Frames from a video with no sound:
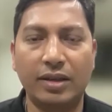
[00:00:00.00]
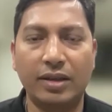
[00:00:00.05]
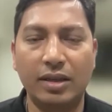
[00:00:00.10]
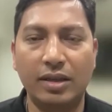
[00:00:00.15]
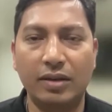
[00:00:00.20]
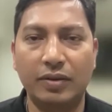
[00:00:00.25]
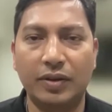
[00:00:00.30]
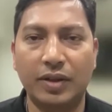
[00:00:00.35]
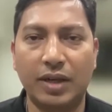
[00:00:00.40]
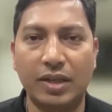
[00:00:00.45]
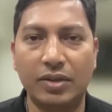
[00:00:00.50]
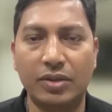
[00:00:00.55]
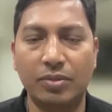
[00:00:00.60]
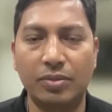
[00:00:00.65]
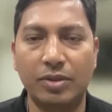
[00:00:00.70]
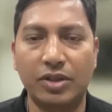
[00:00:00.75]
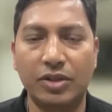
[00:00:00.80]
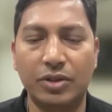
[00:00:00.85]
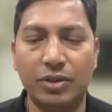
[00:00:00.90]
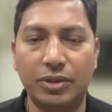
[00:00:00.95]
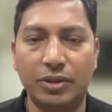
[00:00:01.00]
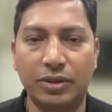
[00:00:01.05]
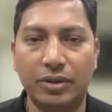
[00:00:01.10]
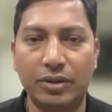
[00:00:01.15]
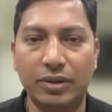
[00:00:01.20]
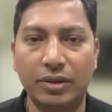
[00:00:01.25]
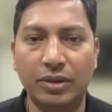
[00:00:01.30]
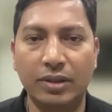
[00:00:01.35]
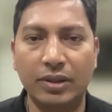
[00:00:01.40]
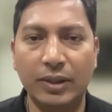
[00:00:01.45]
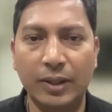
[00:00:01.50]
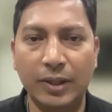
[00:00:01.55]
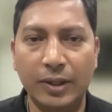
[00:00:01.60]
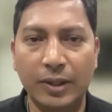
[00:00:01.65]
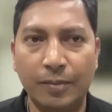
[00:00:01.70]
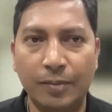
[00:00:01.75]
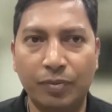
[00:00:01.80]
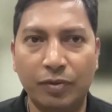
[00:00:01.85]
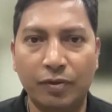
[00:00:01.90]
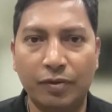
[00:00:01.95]
in the liver, as you mentioned.
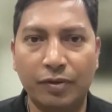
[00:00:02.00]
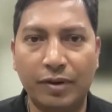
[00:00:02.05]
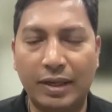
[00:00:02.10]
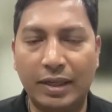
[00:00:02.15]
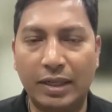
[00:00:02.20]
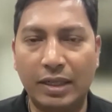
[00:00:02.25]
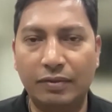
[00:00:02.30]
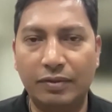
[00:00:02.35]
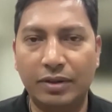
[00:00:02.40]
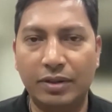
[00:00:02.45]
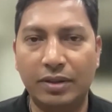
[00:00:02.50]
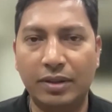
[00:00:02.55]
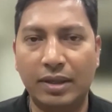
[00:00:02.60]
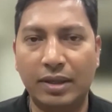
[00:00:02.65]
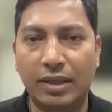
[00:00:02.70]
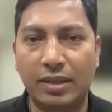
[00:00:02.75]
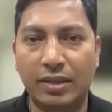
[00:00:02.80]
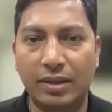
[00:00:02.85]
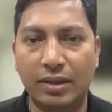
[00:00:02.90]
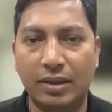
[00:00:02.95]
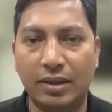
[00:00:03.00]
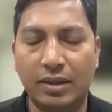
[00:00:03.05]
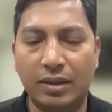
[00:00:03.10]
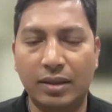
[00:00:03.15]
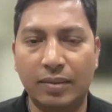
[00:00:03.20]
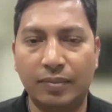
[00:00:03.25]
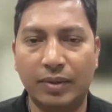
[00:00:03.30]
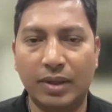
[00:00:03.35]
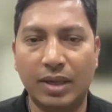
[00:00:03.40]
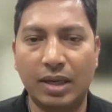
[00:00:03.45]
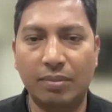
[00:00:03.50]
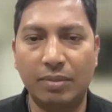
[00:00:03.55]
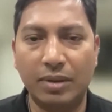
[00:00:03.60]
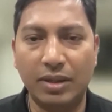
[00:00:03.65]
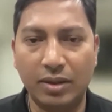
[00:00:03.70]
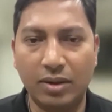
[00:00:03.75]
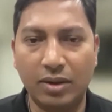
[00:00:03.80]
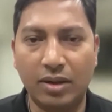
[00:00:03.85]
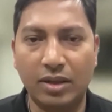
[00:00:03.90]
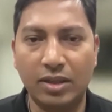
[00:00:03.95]
Fatty liver can be
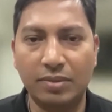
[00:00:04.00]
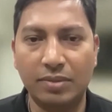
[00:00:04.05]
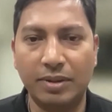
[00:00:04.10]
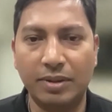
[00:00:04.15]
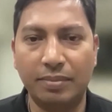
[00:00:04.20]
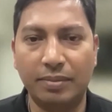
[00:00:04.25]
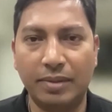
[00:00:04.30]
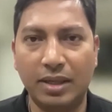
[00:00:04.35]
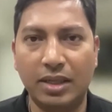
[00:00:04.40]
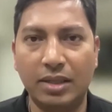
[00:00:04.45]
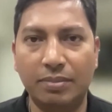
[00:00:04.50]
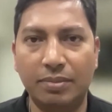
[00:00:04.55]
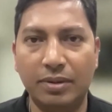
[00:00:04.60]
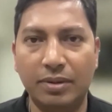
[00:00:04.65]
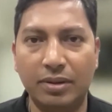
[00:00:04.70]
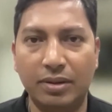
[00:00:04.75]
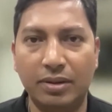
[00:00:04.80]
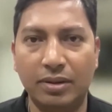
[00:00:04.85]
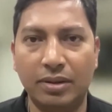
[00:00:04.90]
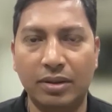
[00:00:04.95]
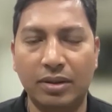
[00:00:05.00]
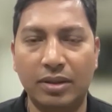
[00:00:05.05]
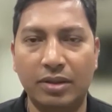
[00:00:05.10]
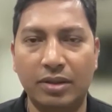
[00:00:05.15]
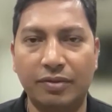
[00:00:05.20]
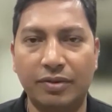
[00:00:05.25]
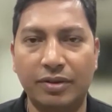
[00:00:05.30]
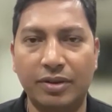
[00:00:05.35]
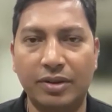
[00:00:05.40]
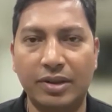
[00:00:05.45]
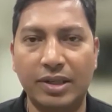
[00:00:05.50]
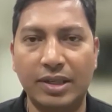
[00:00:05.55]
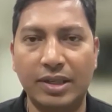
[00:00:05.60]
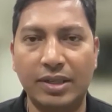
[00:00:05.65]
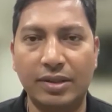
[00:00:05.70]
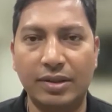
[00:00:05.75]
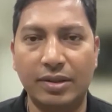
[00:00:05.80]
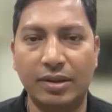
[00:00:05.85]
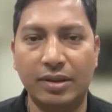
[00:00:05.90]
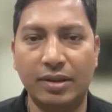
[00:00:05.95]
caused by multiple different
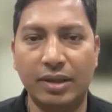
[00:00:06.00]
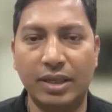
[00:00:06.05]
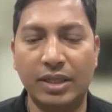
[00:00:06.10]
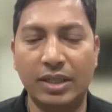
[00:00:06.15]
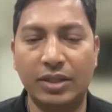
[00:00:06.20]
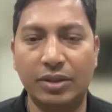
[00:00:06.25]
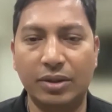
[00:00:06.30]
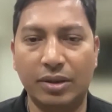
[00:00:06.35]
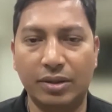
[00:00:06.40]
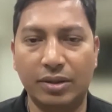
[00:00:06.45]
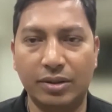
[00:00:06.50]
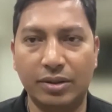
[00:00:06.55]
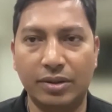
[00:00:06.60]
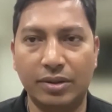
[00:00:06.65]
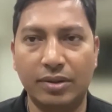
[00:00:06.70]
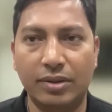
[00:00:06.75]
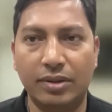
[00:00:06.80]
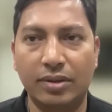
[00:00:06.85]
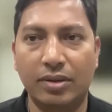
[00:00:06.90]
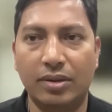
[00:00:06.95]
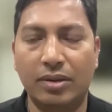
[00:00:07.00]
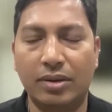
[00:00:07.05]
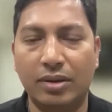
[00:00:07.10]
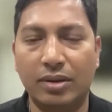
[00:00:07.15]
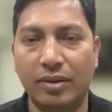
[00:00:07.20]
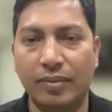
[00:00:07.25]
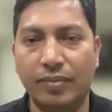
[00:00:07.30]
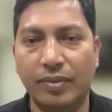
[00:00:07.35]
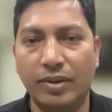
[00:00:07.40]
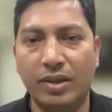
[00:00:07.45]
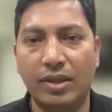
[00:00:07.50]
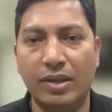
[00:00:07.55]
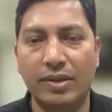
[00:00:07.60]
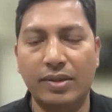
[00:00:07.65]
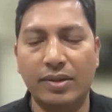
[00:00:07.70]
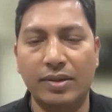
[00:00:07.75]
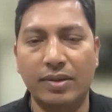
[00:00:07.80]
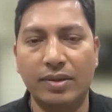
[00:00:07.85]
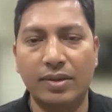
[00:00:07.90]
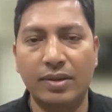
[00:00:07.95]
etiologies or the
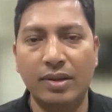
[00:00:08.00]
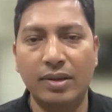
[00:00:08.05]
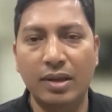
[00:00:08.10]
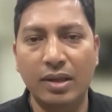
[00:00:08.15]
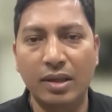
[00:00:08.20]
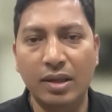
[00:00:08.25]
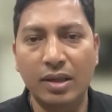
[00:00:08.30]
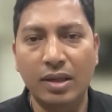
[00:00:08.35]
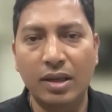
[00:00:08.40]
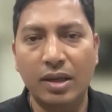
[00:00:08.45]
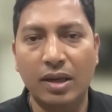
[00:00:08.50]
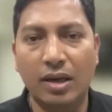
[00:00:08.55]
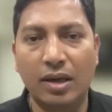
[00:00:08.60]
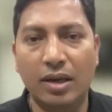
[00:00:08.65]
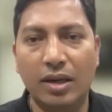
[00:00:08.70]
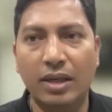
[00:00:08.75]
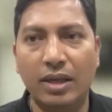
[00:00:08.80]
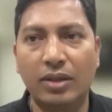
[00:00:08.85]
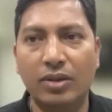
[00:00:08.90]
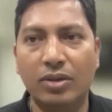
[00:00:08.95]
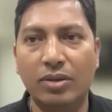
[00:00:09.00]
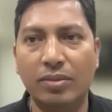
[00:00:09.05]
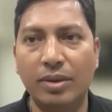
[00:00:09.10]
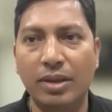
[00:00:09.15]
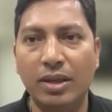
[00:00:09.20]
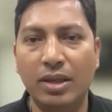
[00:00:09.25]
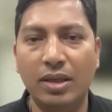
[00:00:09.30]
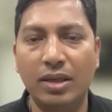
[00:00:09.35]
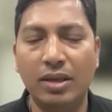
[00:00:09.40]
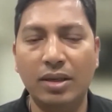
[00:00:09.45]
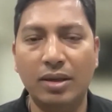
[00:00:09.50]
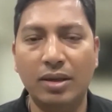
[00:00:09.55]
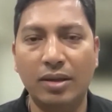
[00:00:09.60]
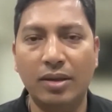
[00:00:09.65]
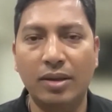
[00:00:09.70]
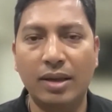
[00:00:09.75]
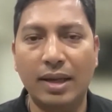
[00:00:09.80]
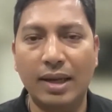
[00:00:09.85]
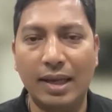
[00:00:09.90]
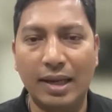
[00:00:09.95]
reasons. It could be
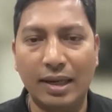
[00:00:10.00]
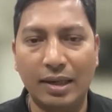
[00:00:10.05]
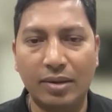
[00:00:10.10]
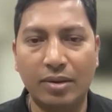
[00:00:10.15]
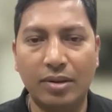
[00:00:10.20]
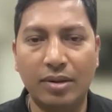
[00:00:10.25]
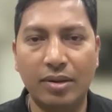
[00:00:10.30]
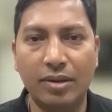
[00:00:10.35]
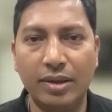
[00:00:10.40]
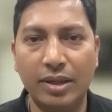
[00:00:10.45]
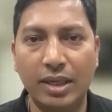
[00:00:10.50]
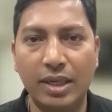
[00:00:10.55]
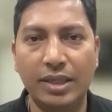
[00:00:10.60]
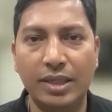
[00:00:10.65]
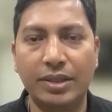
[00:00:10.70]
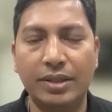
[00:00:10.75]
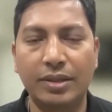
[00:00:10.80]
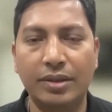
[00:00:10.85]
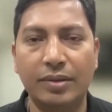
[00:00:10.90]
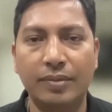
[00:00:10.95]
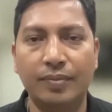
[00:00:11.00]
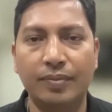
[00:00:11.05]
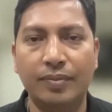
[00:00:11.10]
alcohol related,